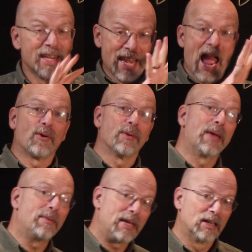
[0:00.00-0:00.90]
Now it
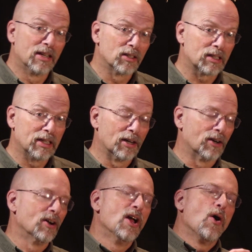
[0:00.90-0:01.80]
may be a little
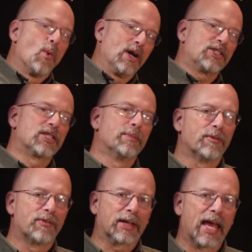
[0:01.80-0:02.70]
clearer what
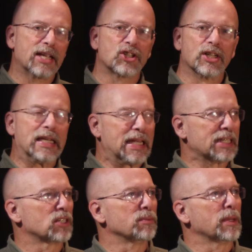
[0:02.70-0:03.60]
simplification
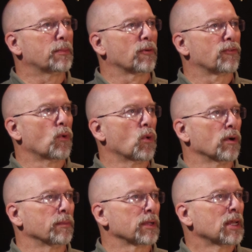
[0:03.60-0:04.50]
needs to be
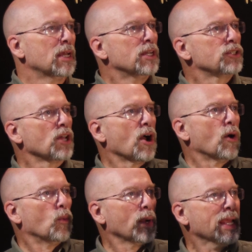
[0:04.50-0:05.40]
performed.
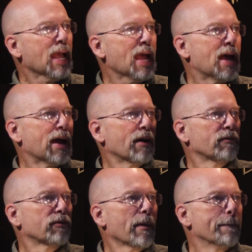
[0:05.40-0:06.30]
So we
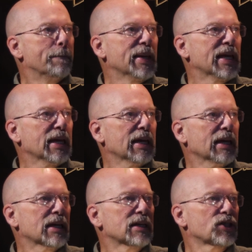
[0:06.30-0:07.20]
have
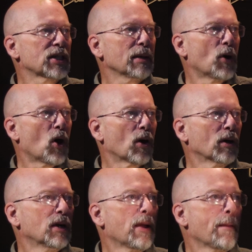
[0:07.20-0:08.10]
B, C
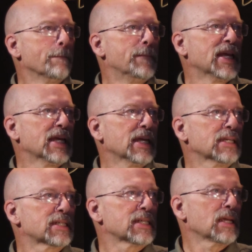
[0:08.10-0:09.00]
bar,
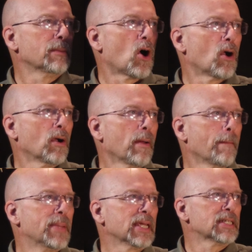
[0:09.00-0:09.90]
B, C bar,
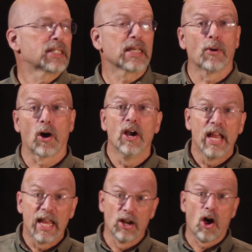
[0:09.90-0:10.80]
B, C bar
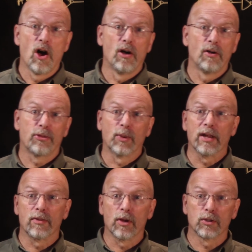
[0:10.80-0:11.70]
in all
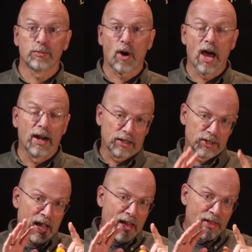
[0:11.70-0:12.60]
three of those
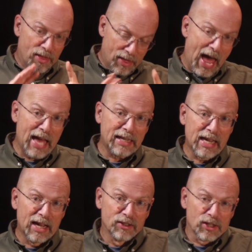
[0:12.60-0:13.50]
products. That
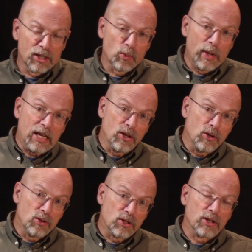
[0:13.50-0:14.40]
tells us we can
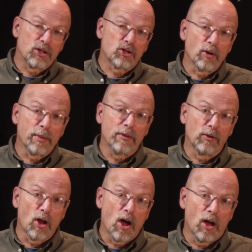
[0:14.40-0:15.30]
use the distributive
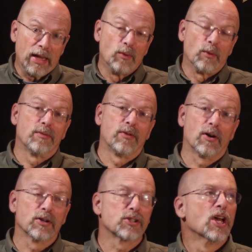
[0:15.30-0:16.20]
law in
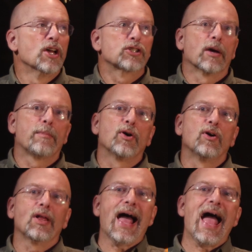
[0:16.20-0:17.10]
reverse to
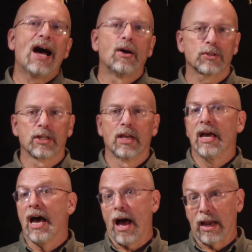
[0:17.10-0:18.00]
pull out
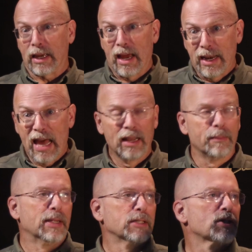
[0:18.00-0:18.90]
an
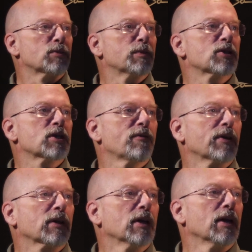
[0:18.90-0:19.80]
element,
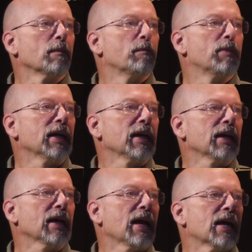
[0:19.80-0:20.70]
specifically
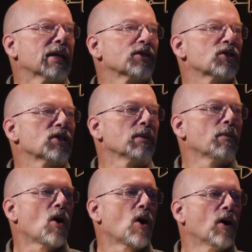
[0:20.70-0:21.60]
B and C
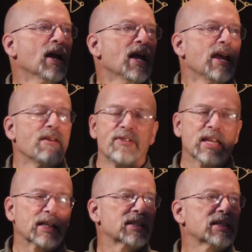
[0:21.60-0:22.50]
bar. If
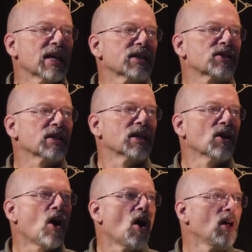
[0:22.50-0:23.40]
it exists in
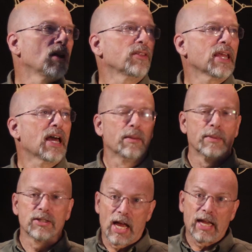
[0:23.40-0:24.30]
all of the
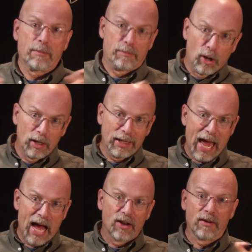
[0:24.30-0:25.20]
elements, I can pull it
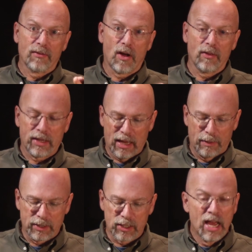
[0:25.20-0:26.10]
out of all the
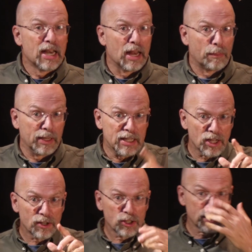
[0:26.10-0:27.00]
elements. Now,
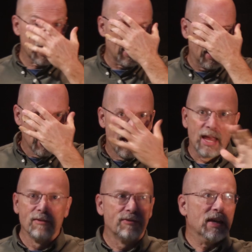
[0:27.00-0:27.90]
please understand,
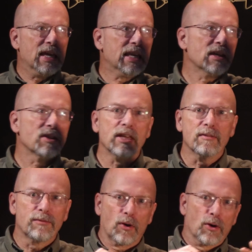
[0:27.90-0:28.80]
if any of the
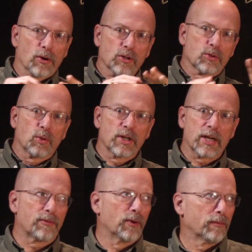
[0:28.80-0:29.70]
inverters were
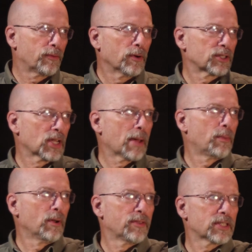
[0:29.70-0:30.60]
different, for
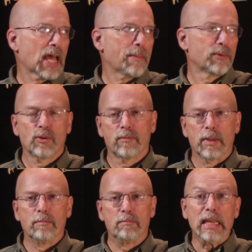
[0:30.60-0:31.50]
example, if this happened to have
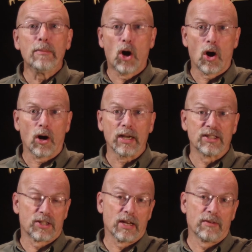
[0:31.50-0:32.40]
been B bar
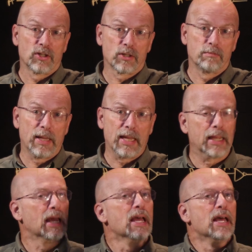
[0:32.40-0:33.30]
instead of just
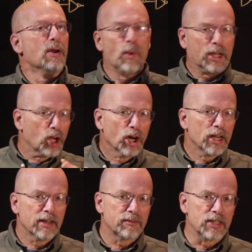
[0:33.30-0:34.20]
B, we
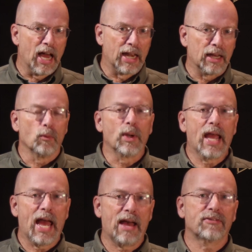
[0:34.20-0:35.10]
couldn't have done it. We
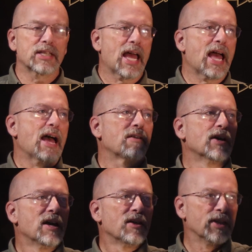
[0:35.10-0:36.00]
have to have
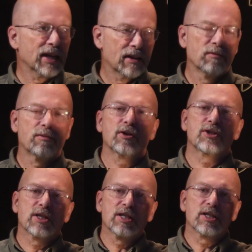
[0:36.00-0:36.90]
the
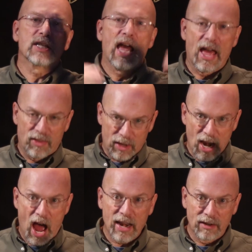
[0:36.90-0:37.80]
inverses and the
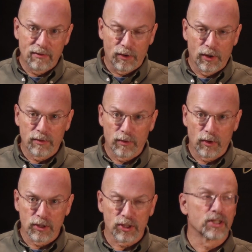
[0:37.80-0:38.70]
not inverted
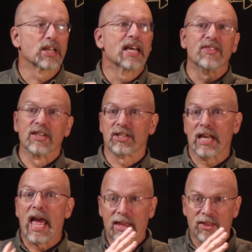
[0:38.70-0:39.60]
versions the
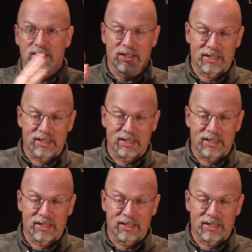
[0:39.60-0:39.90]
same. The